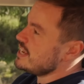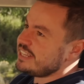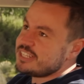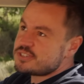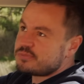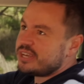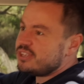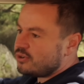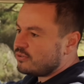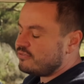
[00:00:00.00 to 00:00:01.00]
And this is where
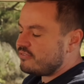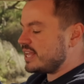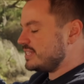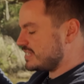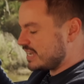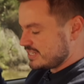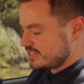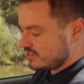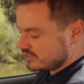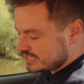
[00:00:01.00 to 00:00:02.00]
your vents are.
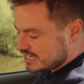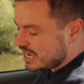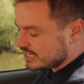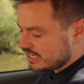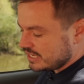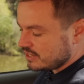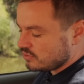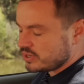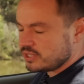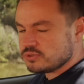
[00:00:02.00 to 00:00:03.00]
So they're not down here
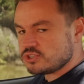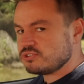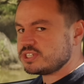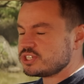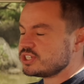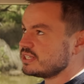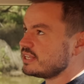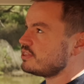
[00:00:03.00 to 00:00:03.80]
where you would traditionally